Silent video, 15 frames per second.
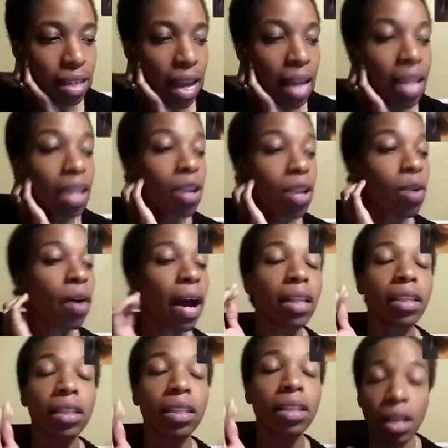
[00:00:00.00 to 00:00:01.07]
And I
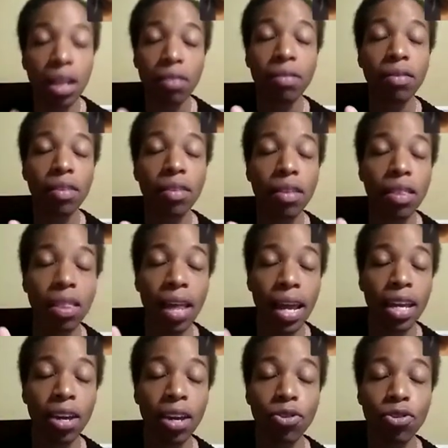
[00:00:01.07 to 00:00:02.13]
love,
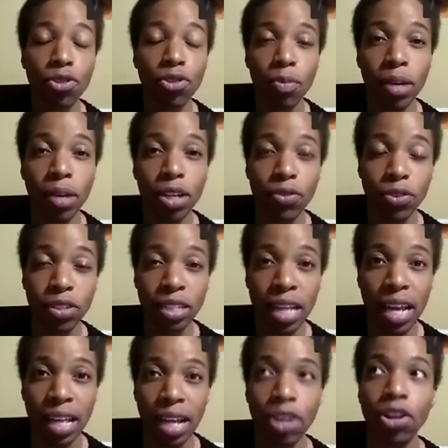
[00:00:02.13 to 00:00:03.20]
thank you so much for
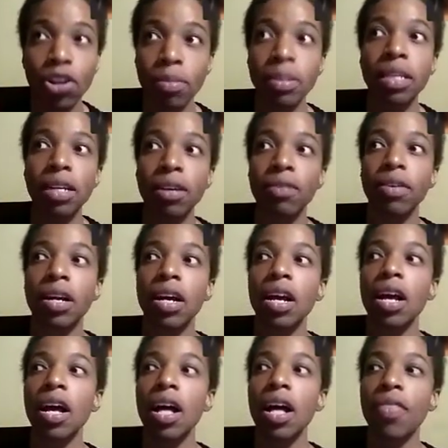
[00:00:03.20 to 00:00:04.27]
saying that in terms of
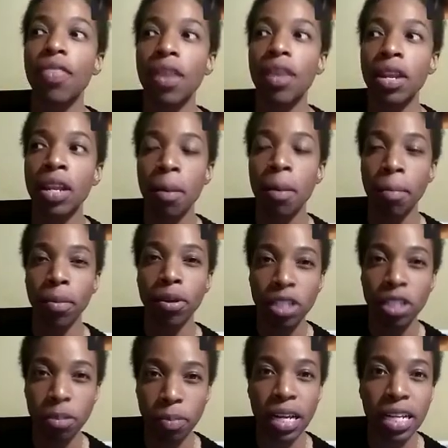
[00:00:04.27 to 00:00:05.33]
the numbers
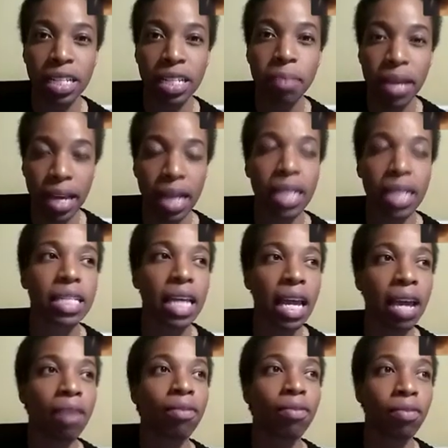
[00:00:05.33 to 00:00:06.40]
piece because
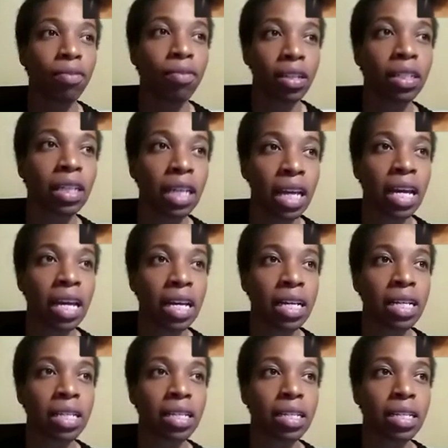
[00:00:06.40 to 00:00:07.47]
it really
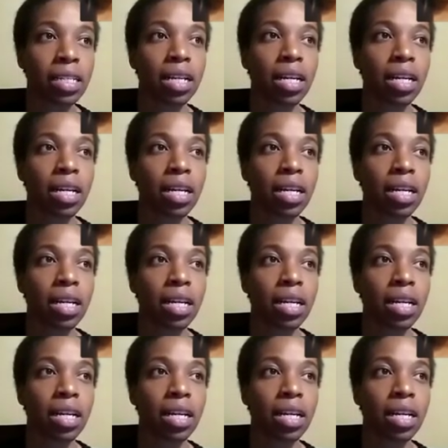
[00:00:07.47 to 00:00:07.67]
is,